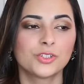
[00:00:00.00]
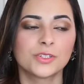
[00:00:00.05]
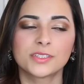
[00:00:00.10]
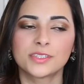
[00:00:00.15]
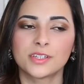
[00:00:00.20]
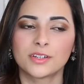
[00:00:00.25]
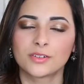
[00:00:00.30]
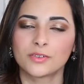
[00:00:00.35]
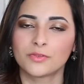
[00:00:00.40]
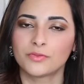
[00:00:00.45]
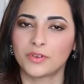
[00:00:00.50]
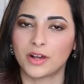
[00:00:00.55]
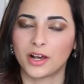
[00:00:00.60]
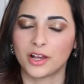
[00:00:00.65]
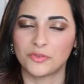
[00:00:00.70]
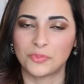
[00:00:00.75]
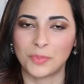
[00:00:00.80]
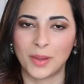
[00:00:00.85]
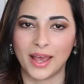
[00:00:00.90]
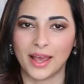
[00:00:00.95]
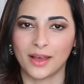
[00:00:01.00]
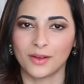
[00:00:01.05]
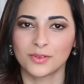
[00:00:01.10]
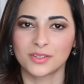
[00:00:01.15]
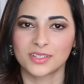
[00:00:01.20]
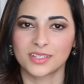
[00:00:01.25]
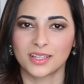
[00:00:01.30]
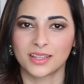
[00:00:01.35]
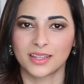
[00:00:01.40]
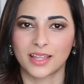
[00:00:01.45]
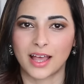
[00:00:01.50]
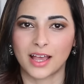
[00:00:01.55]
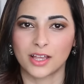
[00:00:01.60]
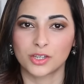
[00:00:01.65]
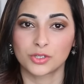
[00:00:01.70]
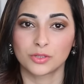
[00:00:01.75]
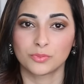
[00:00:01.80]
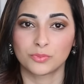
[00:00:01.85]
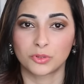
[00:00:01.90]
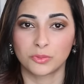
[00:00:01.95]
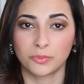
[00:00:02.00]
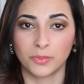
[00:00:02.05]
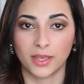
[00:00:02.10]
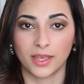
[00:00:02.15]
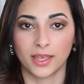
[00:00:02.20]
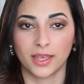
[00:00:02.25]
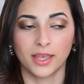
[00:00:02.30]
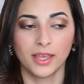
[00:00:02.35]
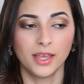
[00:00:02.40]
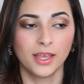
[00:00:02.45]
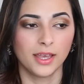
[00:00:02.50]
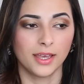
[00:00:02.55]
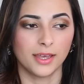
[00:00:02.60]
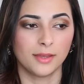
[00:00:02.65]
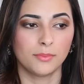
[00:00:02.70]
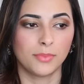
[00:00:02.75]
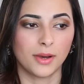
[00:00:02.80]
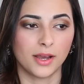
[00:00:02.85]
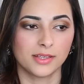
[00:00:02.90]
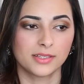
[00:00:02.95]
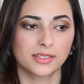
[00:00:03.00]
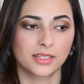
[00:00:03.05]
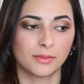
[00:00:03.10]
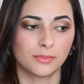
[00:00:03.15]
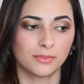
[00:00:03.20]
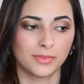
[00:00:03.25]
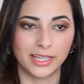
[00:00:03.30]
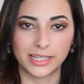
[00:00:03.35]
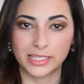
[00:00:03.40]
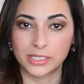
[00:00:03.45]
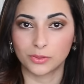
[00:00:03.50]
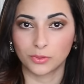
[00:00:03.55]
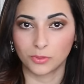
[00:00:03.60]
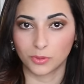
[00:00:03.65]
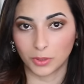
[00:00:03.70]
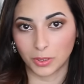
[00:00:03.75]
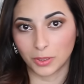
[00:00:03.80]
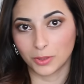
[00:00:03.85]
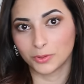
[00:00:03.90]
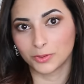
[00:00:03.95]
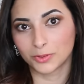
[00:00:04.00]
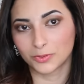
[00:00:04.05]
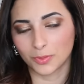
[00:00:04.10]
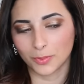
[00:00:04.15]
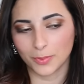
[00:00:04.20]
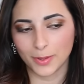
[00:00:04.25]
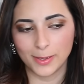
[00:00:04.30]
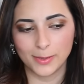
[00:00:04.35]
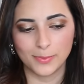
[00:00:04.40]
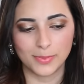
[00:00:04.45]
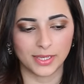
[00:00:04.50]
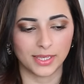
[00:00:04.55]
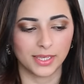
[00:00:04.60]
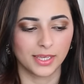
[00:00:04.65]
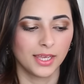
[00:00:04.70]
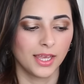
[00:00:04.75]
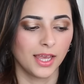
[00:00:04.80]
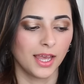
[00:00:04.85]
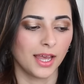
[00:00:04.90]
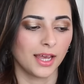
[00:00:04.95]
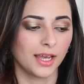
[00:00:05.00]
just under 5 pounds, and that I should prepare and buy some little clothes for baby.